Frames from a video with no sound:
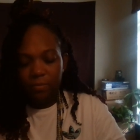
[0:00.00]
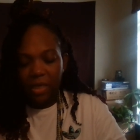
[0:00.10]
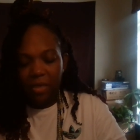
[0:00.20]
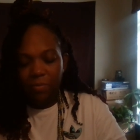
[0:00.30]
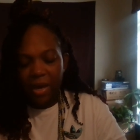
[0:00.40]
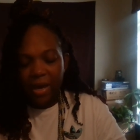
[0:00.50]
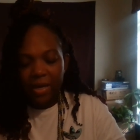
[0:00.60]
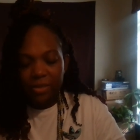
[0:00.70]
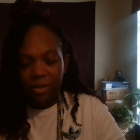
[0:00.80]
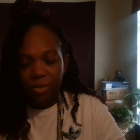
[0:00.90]

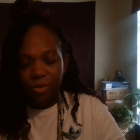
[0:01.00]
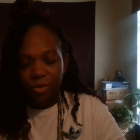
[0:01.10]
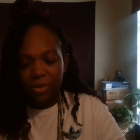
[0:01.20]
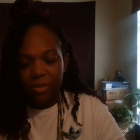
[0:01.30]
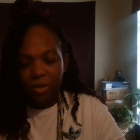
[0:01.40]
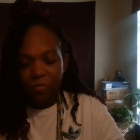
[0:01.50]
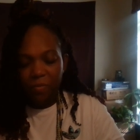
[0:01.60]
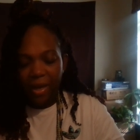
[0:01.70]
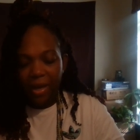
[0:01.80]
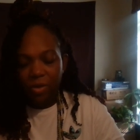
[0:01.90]
Imagine yourself
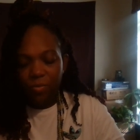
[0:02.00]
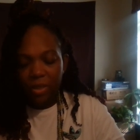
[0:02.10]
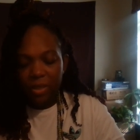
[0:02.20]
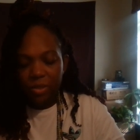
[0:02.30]
manually